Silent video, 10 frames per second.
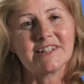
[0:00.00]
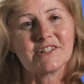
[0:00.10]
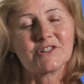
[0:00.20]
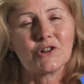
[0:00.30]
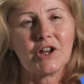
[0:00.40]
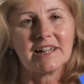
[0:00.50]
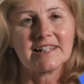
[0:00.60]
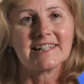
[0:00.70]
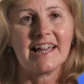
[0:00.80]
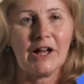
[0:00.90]
is trying
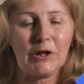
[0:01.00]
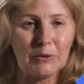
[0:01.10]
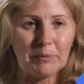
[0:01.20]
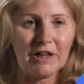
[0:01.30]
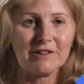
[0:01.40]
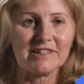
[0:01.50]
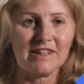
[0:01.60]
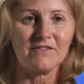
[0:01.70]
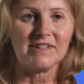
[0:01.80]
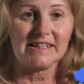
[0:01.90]
to help health
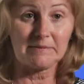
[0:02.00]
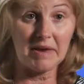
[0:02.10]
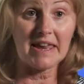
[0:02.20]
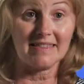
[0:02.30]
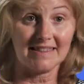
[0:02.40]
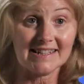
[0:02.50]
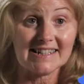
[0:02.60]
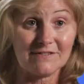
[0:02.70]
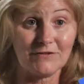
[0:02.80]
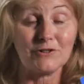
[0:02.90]
services make these
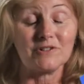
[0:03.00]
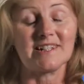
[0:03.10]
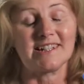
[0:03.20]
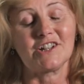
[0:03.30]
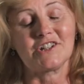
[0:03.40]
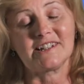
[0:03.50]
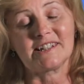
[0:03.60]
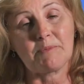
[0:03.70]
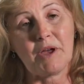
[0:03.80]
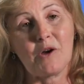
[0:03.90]
difficult
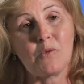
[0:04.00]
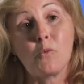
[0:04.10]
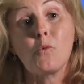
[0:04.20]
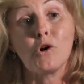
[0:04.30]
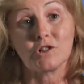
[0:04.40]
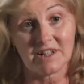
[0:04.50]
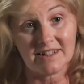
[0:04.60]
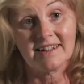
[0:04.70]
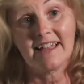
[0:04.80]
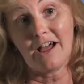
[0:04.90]
decisions about what
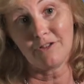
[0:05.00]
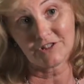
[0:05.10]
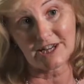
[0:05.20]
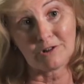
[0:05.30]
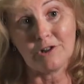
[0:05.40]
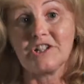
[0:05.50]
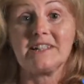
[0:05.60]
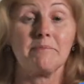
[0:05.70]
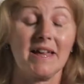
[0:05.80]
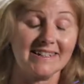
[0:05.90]
health
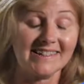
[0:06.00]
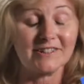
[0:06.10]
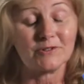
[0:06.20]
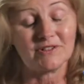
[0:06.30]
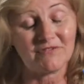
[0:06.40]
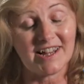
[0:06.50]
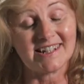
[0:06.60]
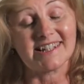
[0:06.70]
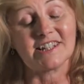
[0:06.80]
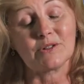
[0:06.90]
technologies, medicines or
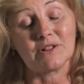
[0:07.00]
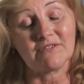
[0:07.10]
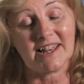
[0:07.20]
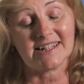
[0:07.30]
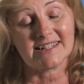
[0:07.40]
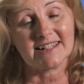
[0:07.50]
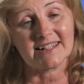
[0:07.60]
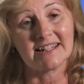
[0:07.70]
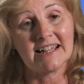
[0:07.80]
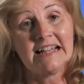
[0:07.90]
devices to invest in.